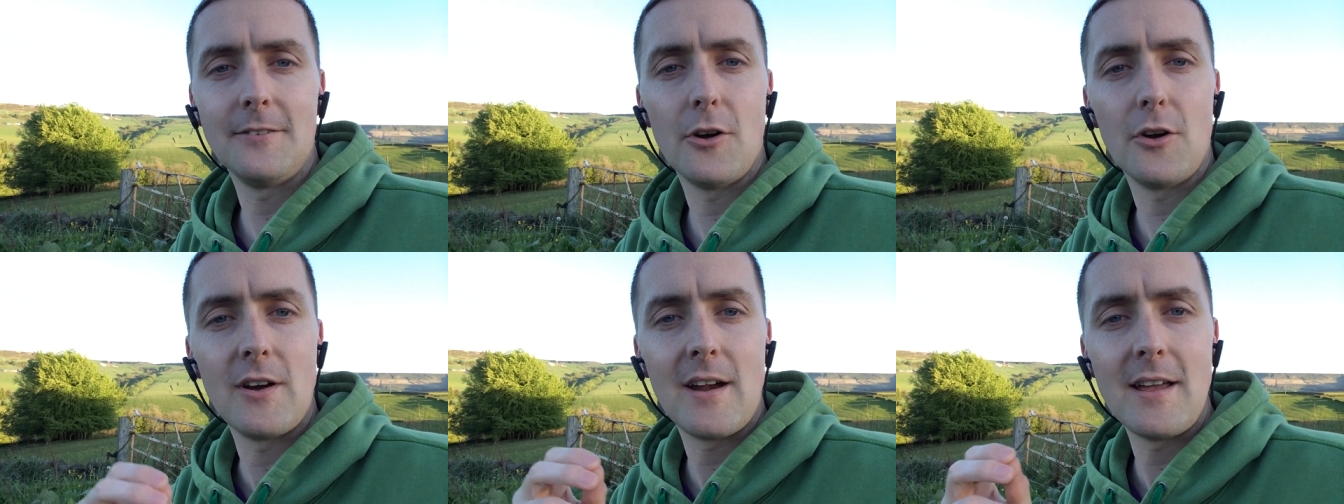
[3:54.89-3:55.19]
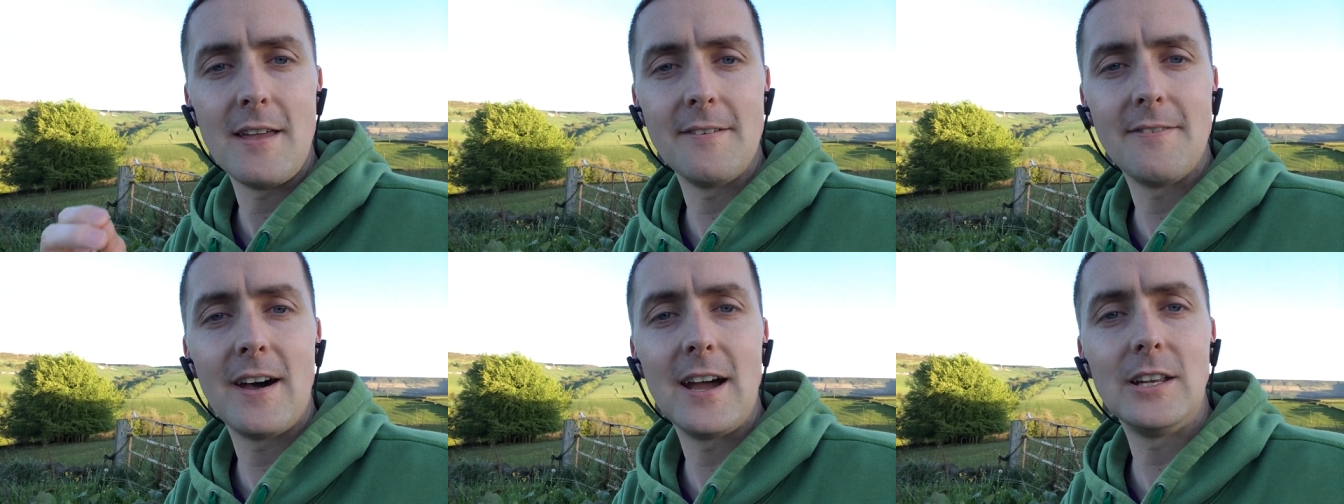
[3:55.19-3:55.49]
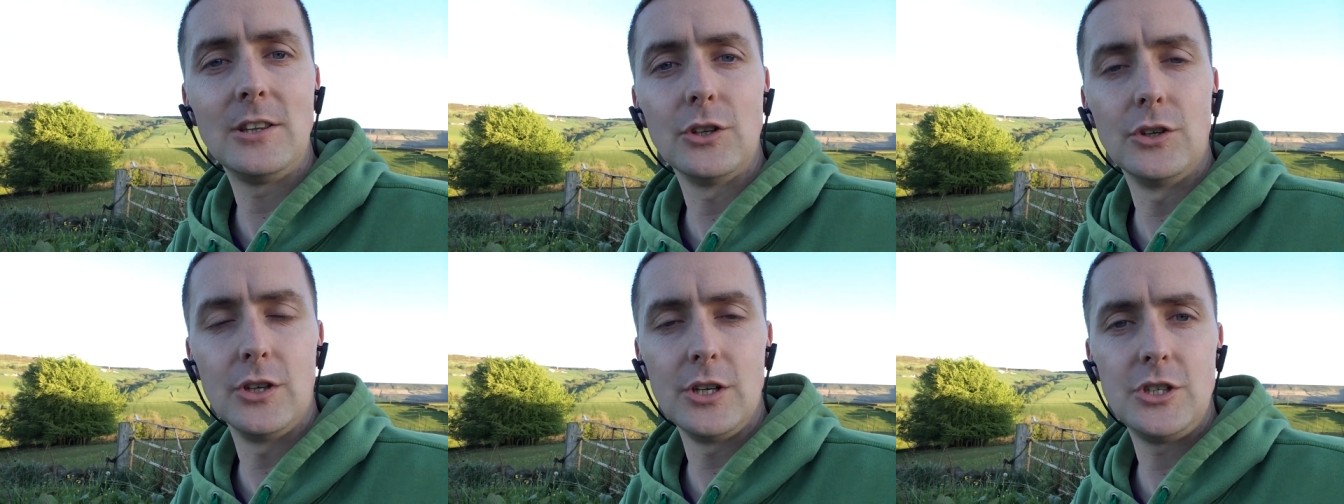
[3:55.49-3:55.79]
if I, if
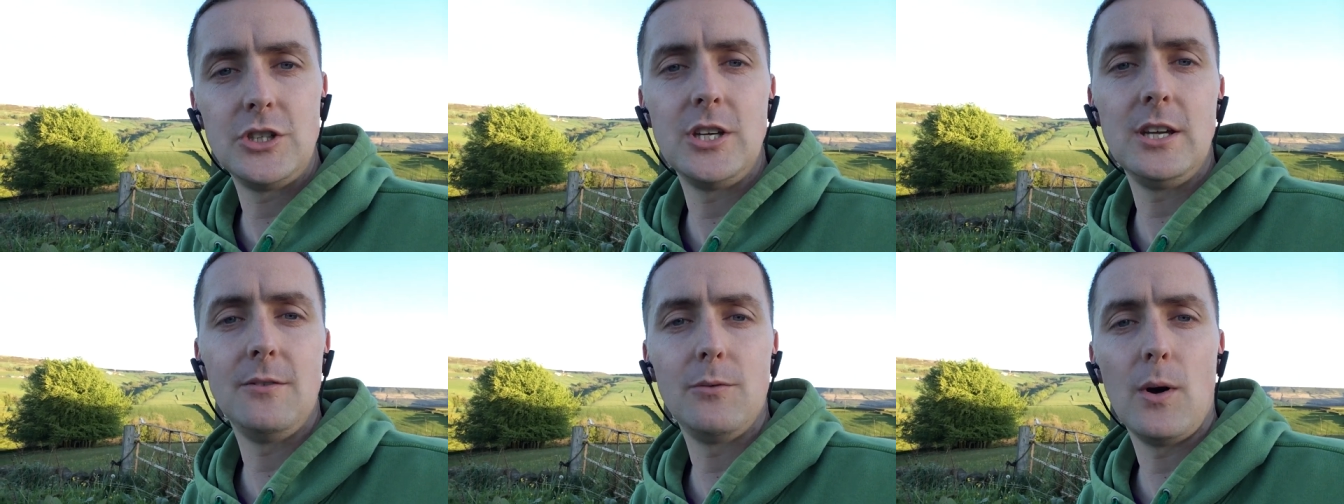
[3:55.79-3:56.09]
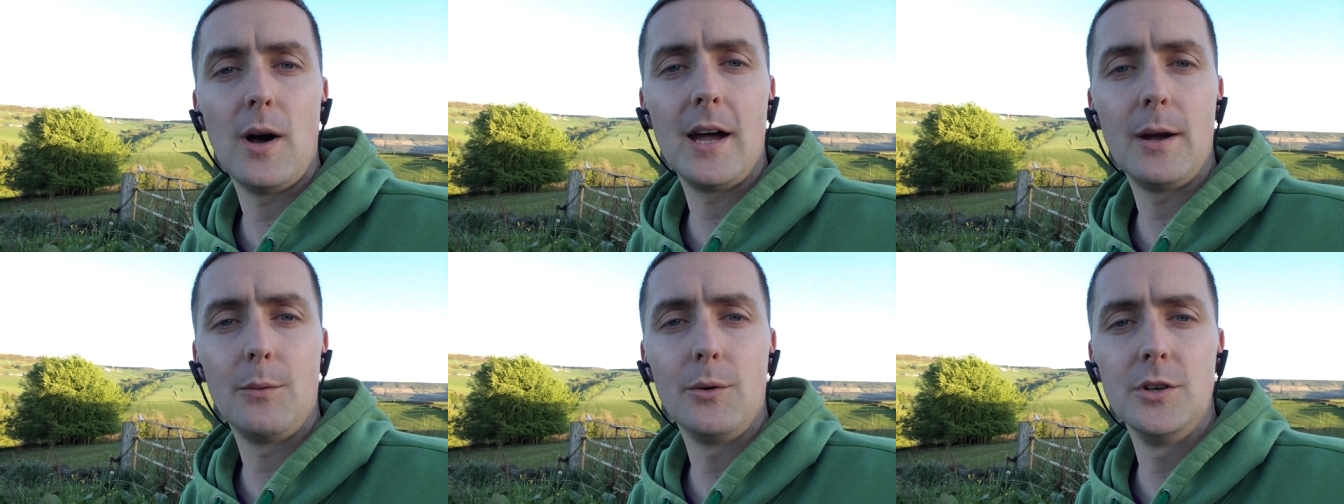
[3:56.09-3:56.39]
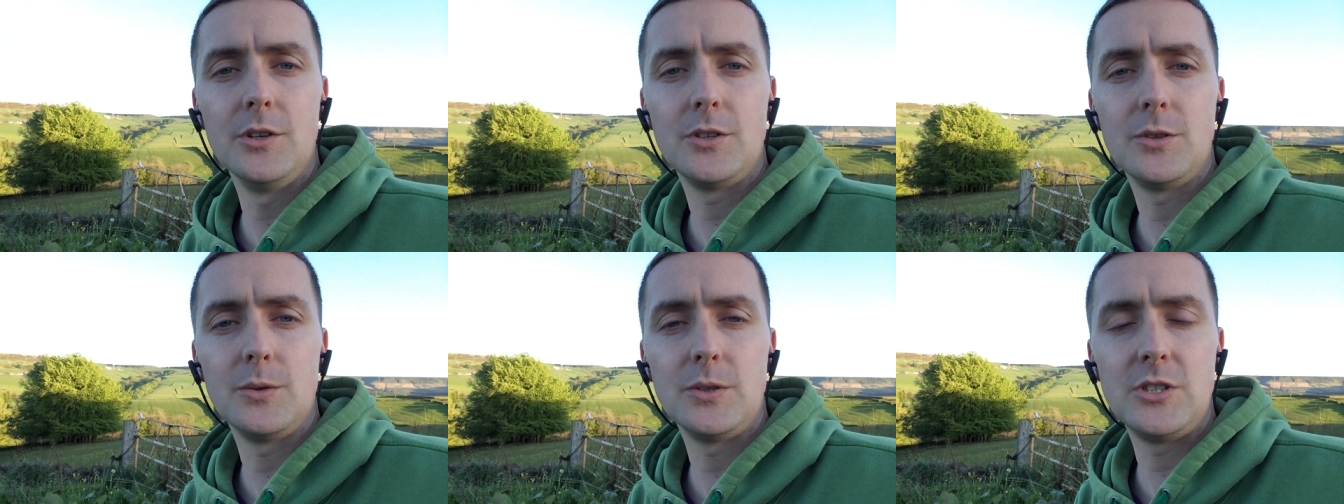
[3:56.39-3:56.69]
I don't achieve what I
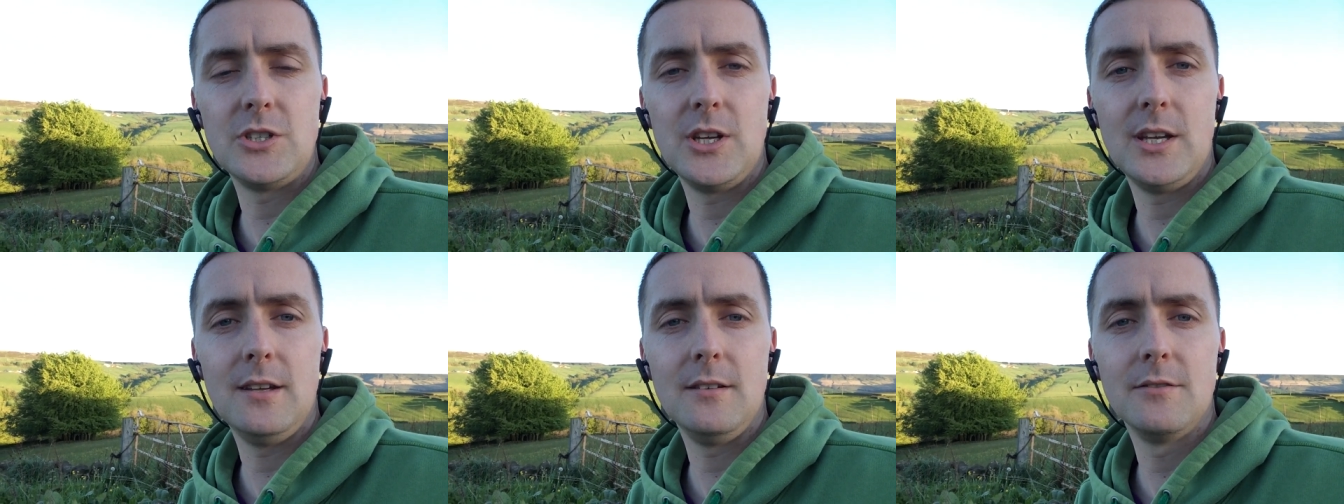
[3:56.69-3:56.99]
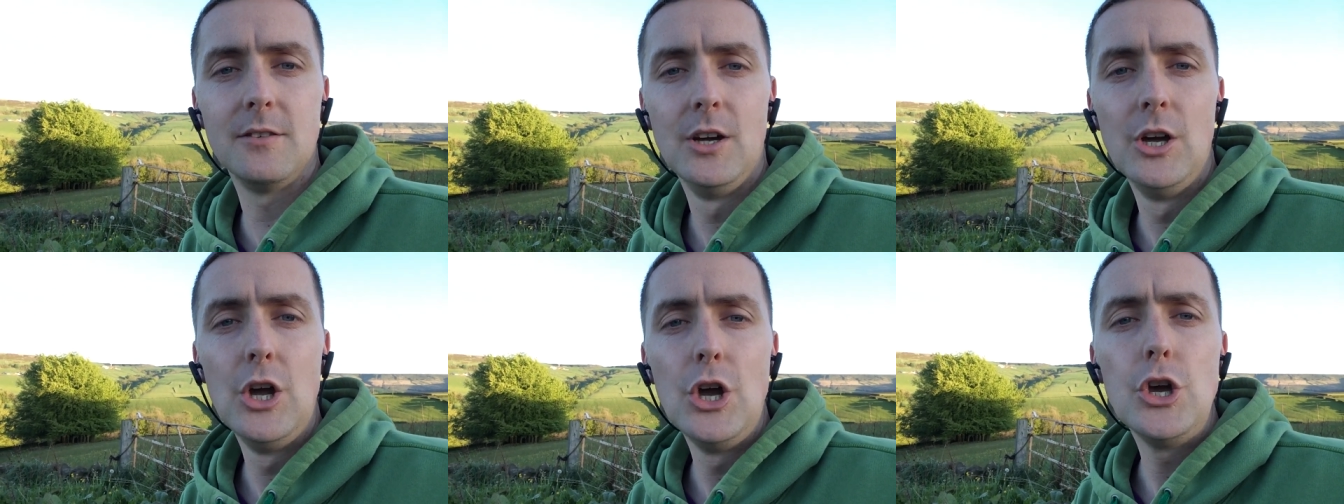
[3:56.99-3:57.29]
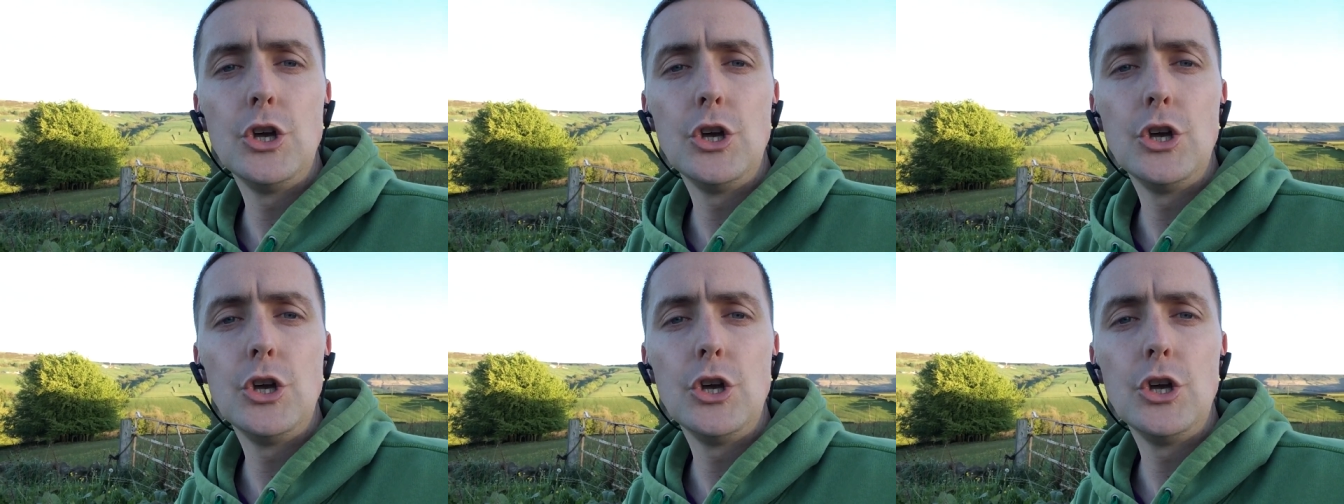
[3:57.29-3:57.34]
want to achieve?